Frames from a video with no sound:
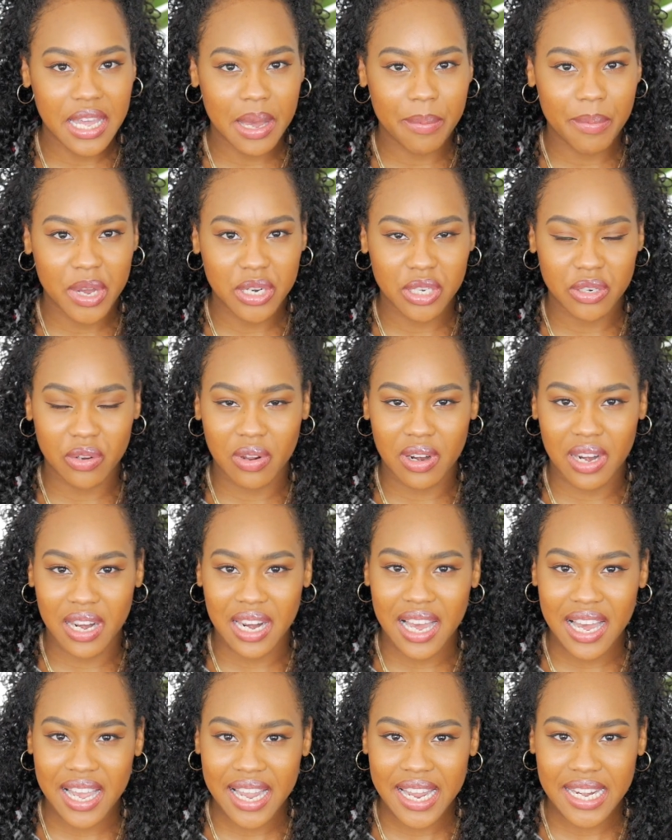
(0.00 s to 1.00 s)
that much
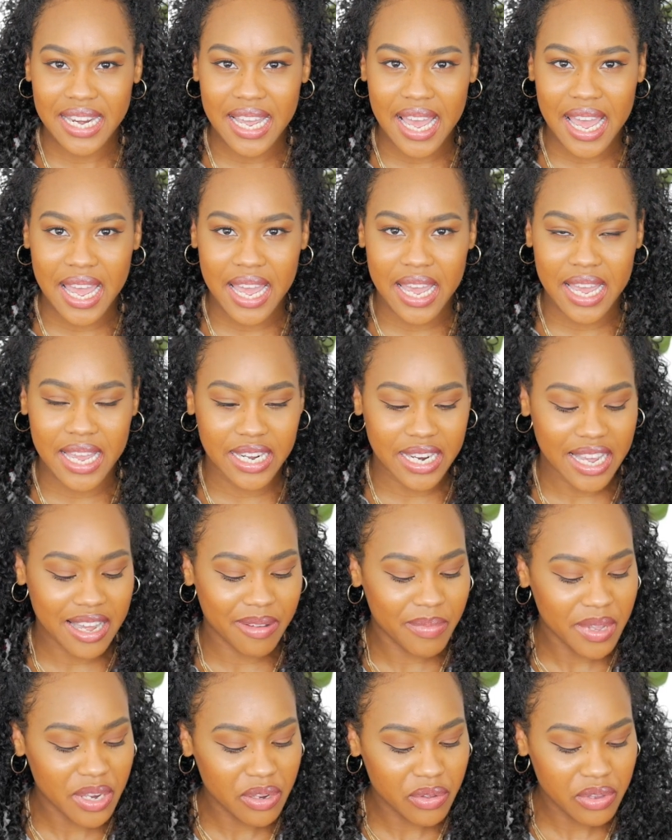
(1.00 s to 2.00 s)
online, and I've
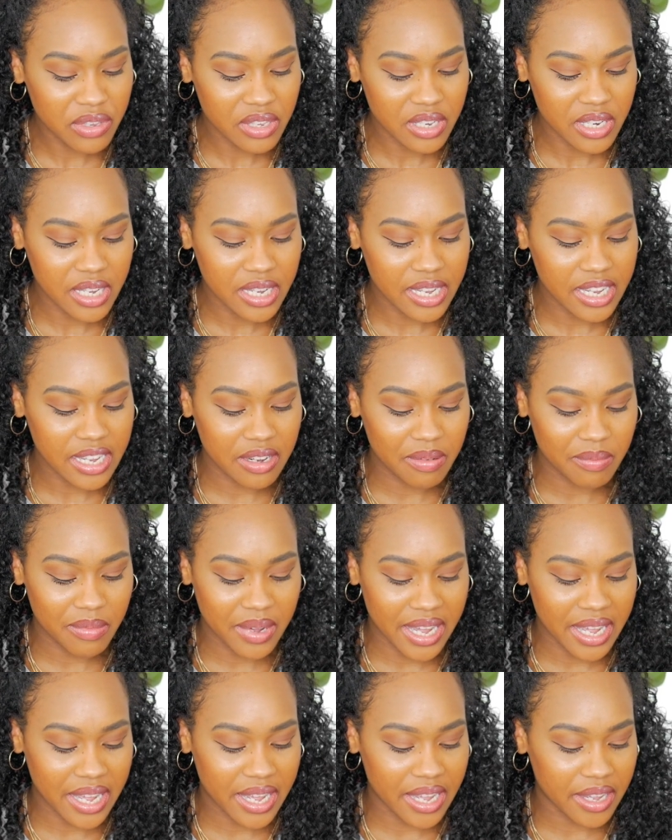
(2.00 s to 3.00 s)
been using it in
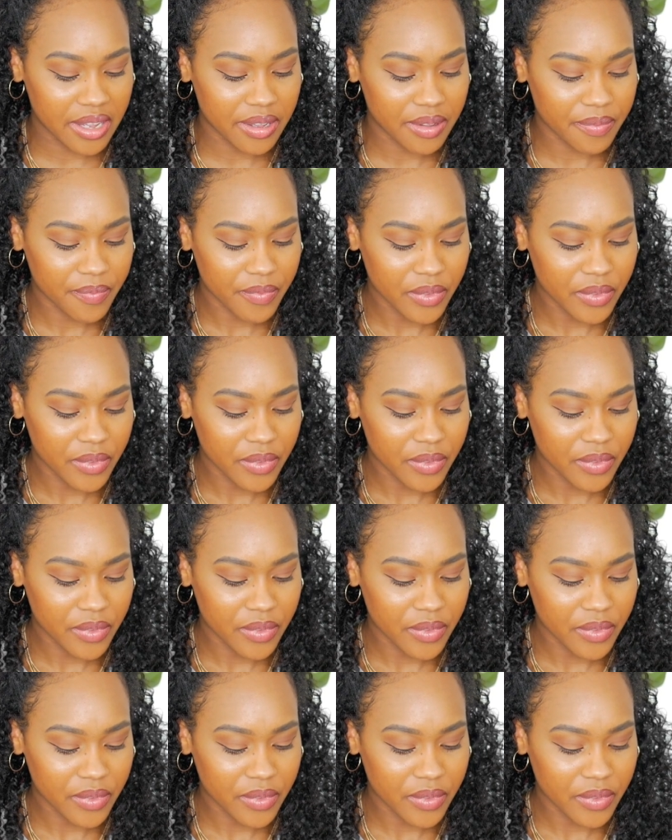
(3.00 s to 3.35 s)
my